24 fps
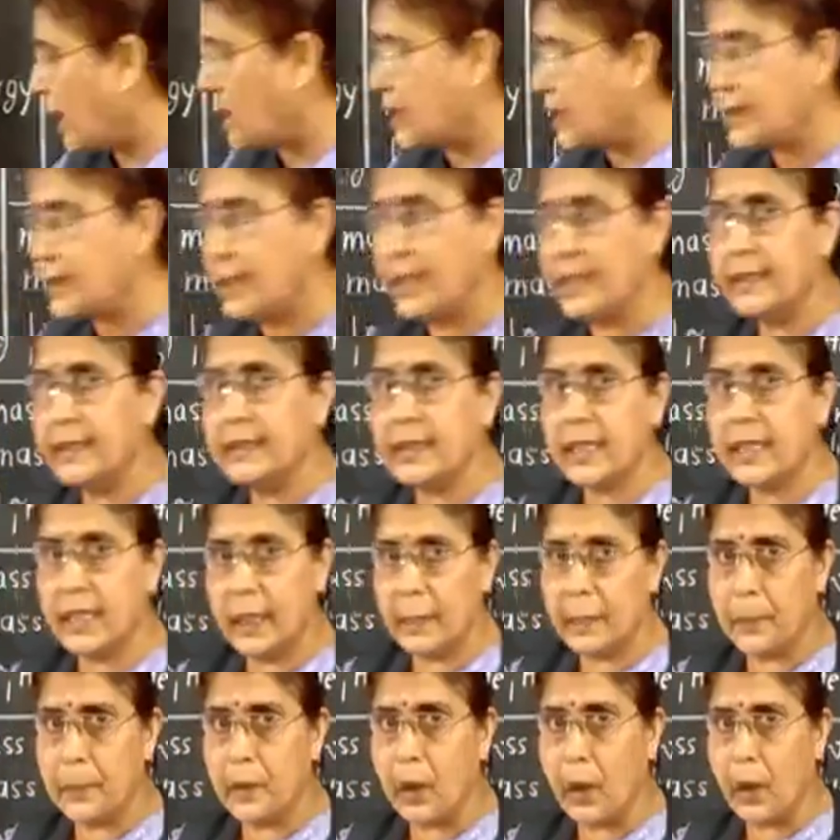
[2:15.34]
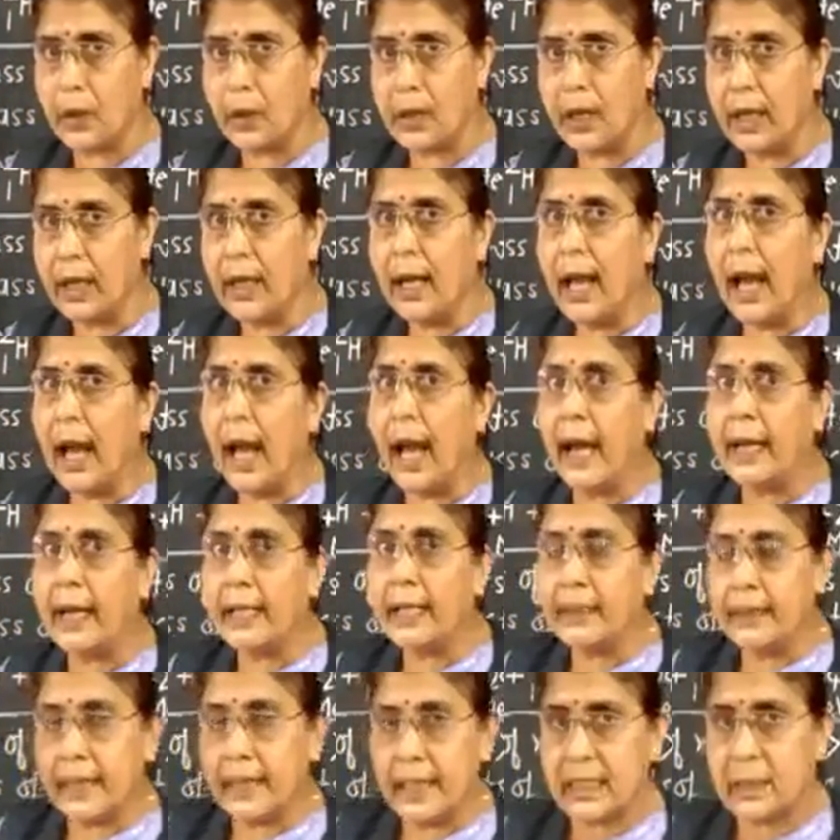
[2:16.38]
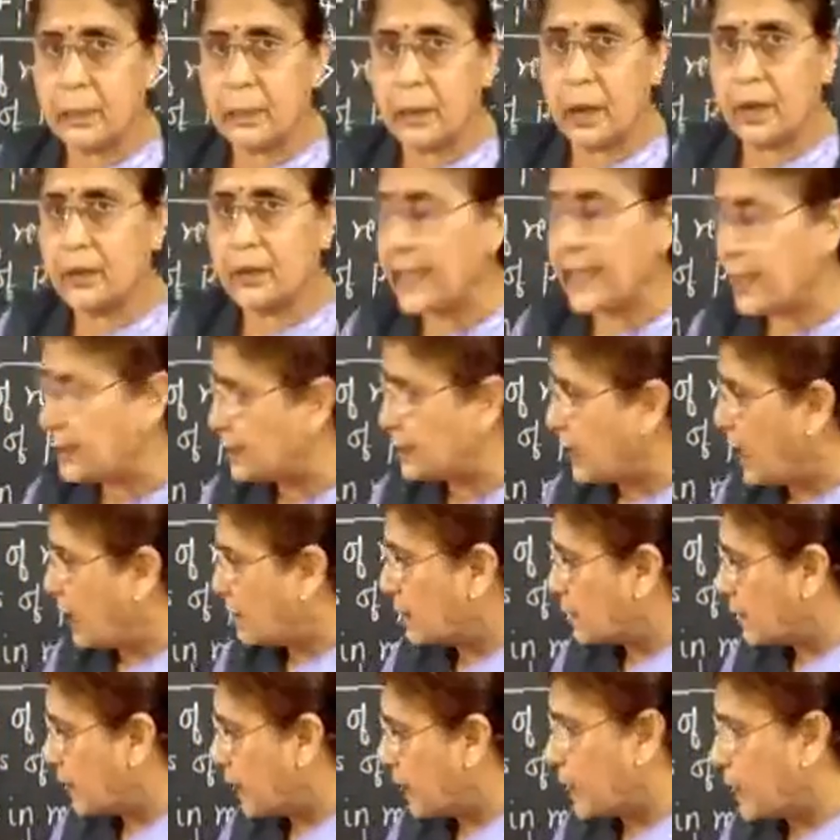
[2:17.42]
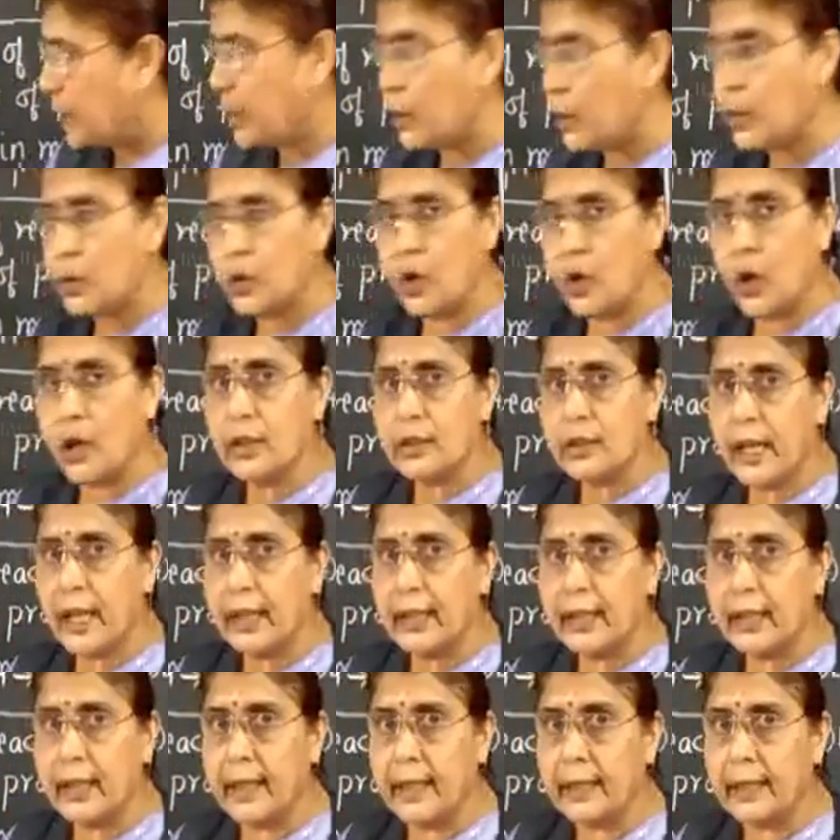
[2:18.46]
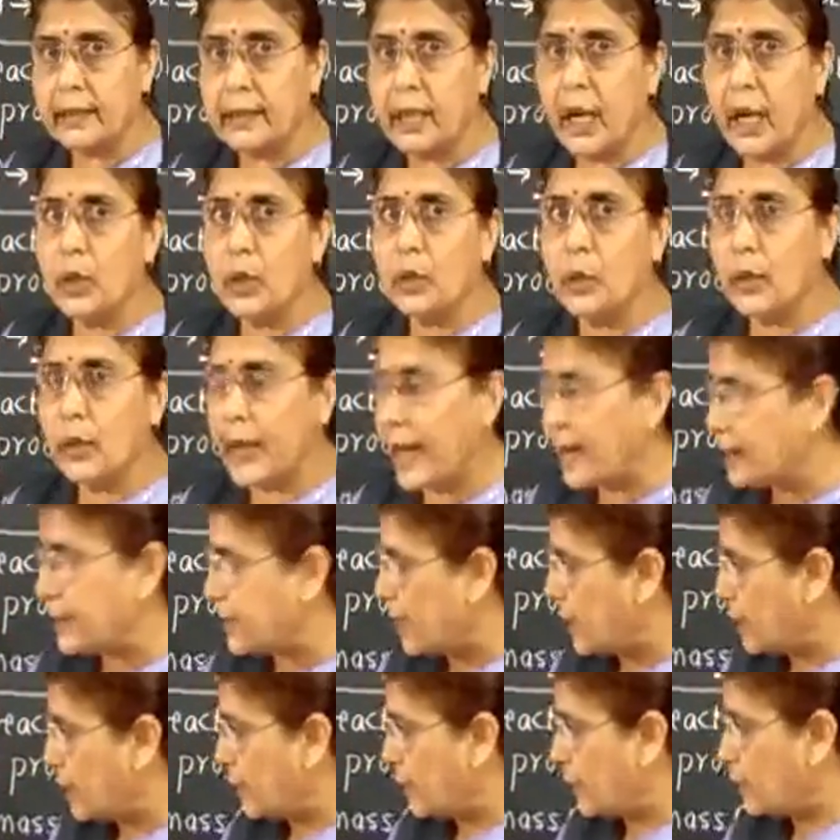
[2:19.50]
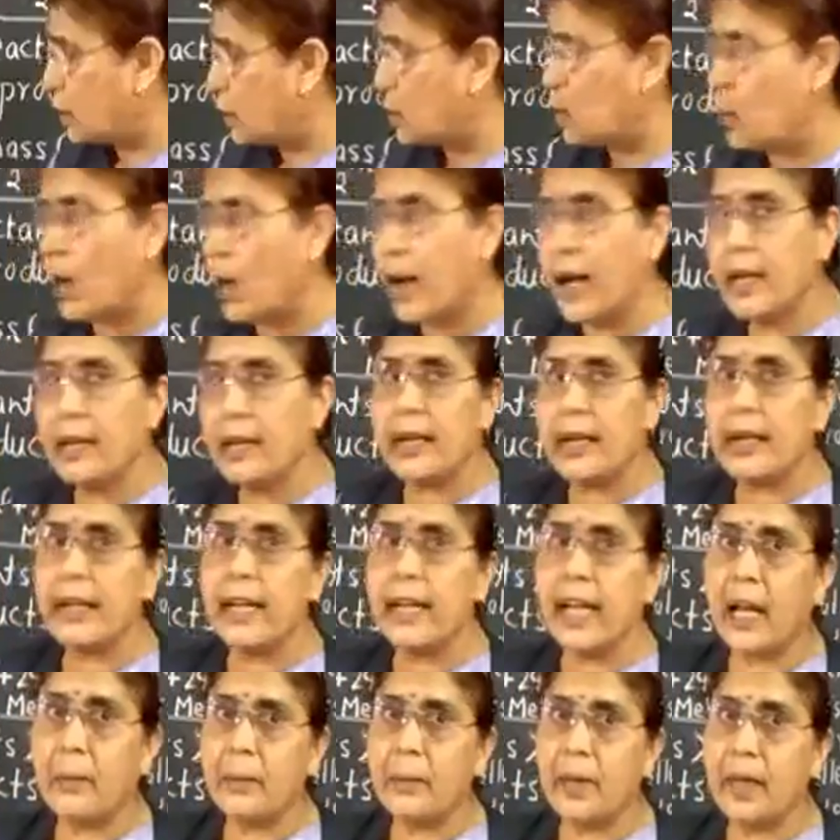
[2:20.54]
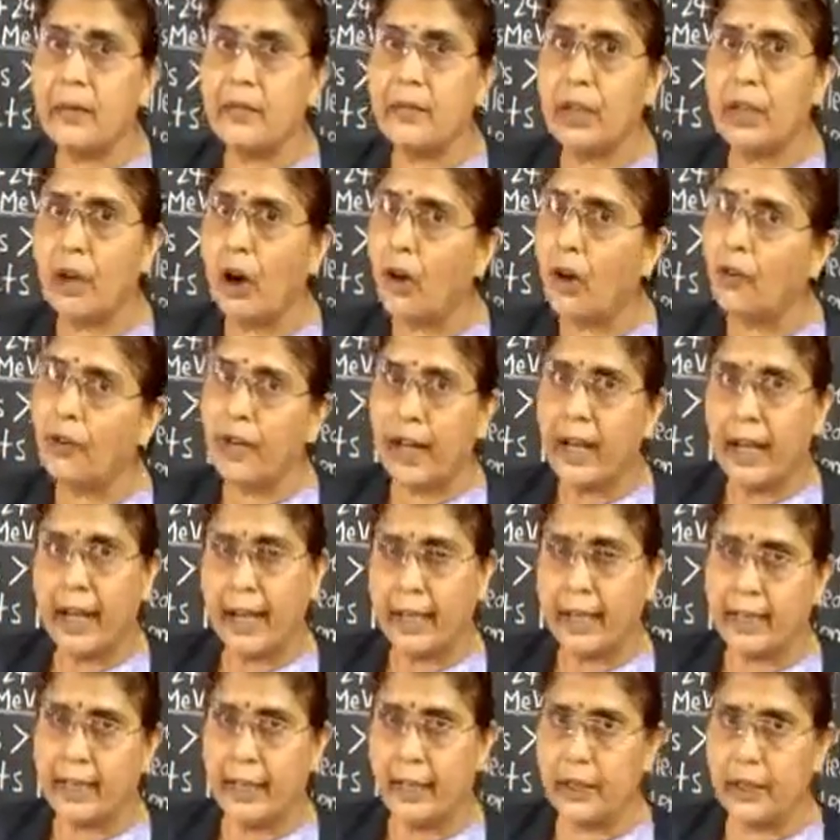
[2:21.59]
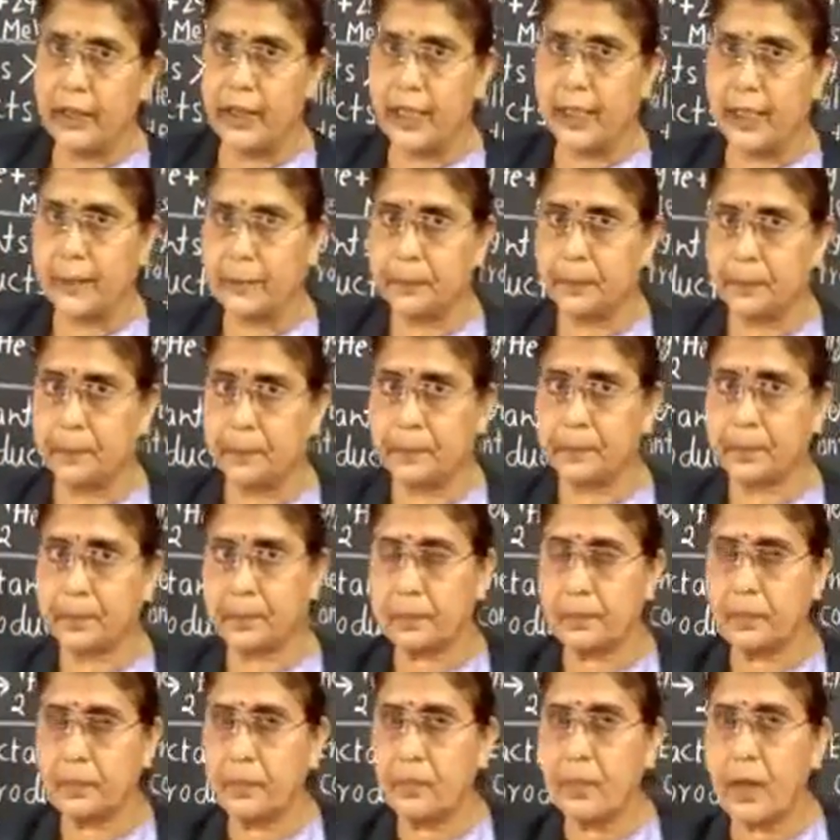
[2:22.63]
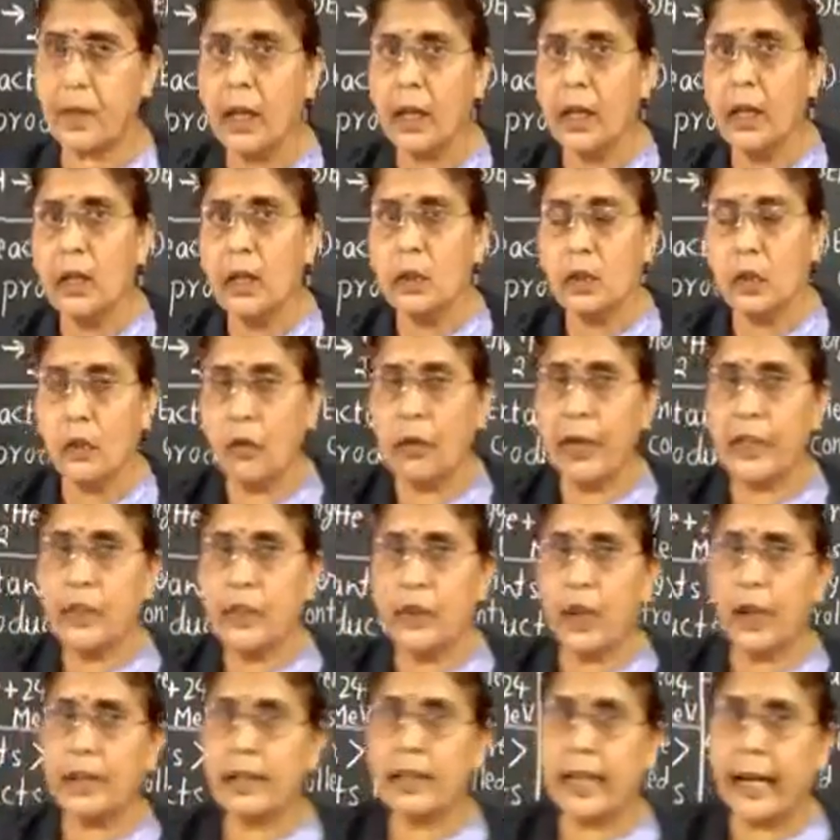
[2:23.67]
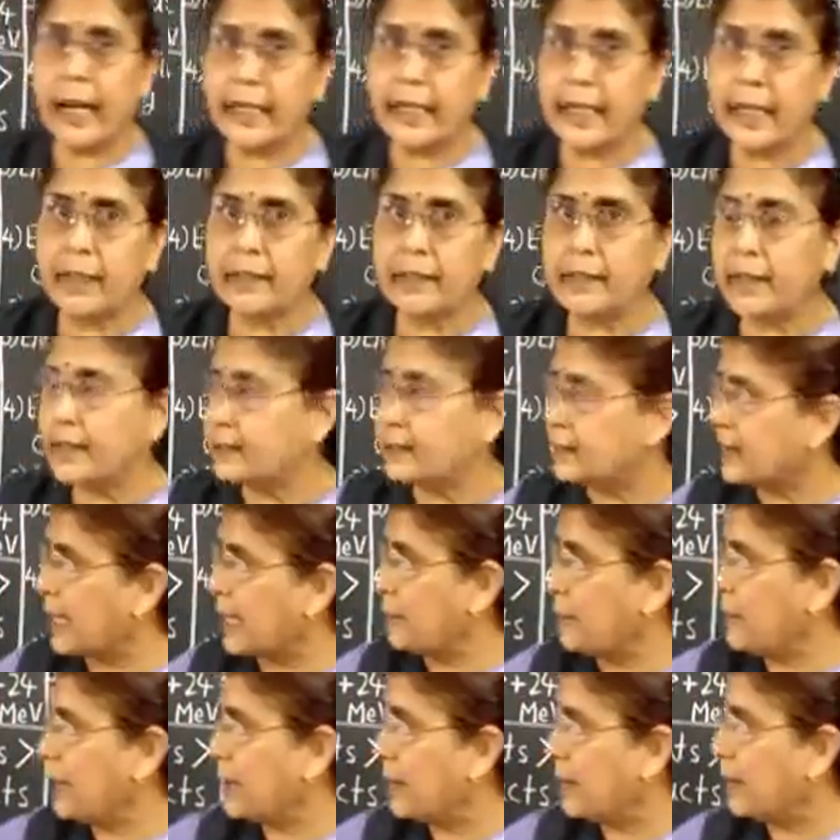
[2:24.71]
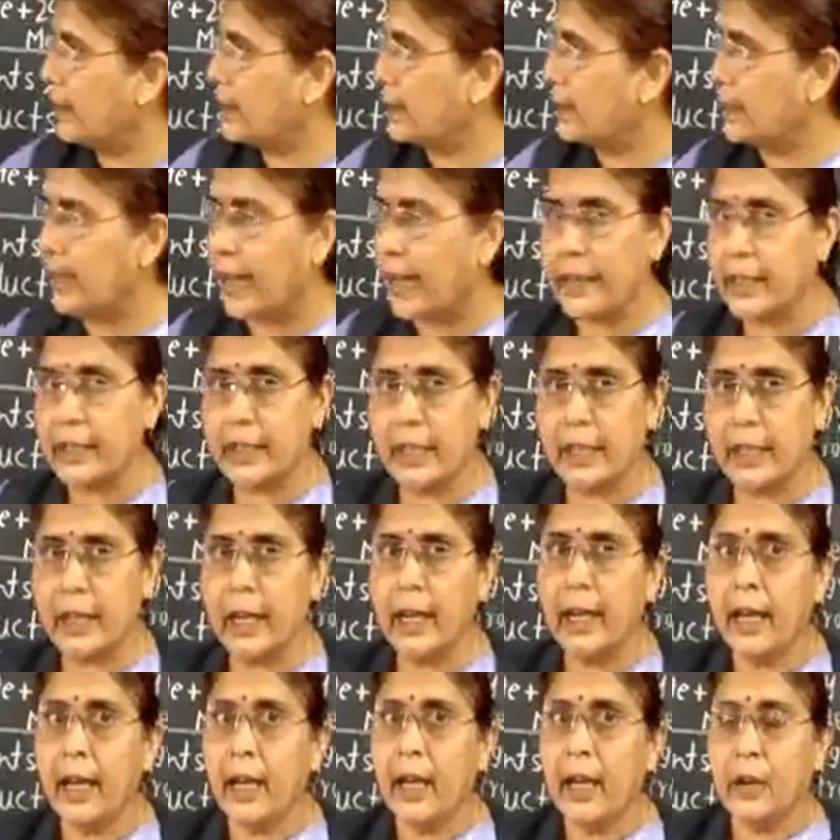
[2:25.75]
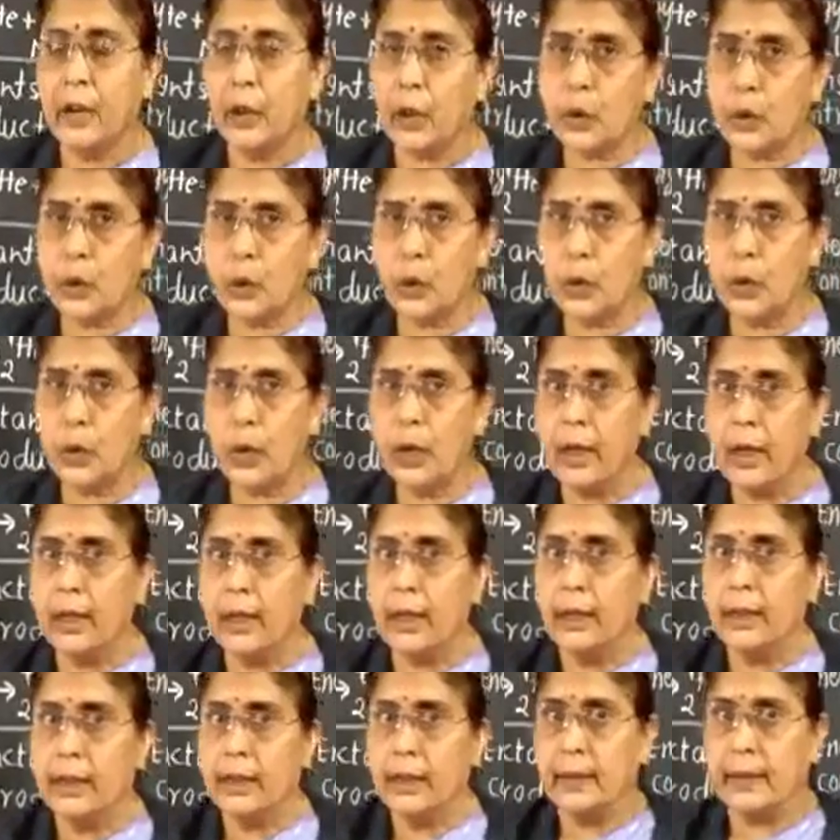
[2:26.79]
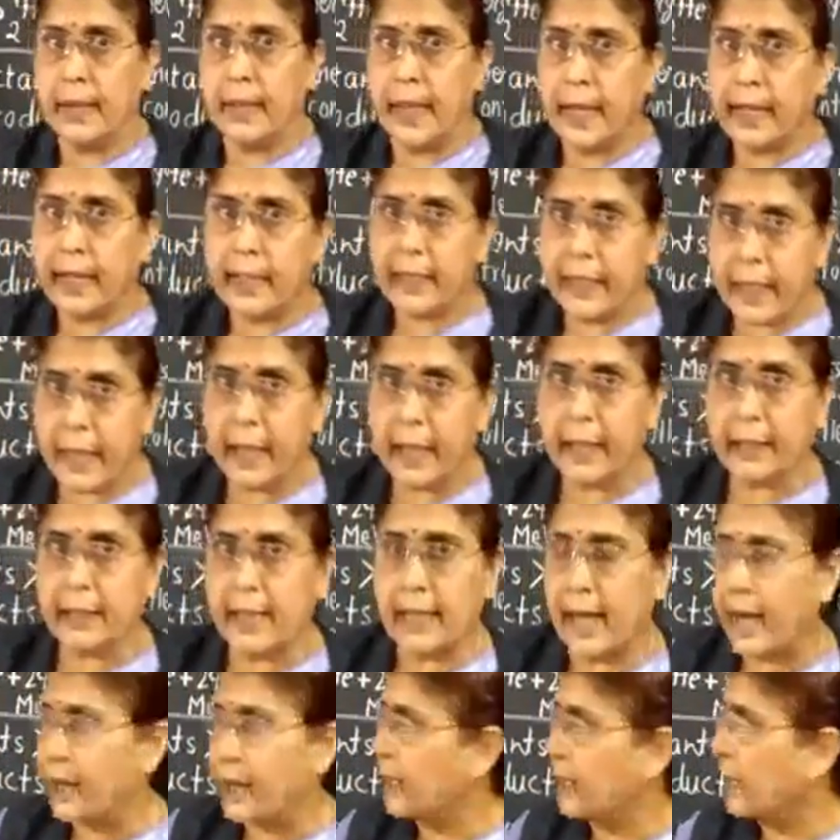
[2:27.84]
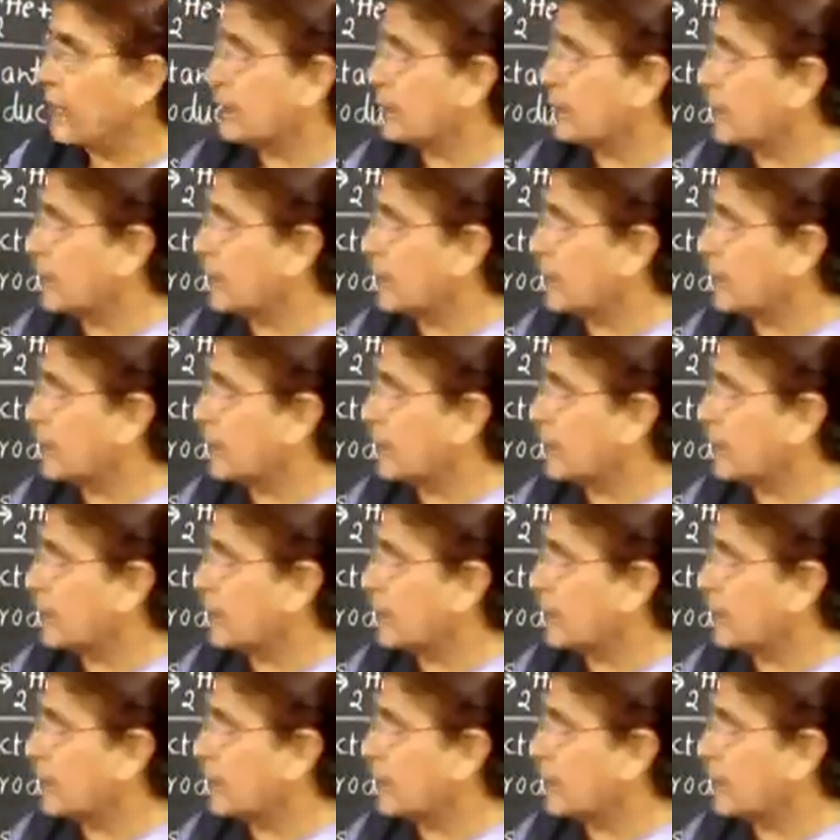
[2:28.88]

another is krypton. And in this process, 3 neutrons are released together with 200 MeV of energy. So when you are writing this chemical reaction, you should take care that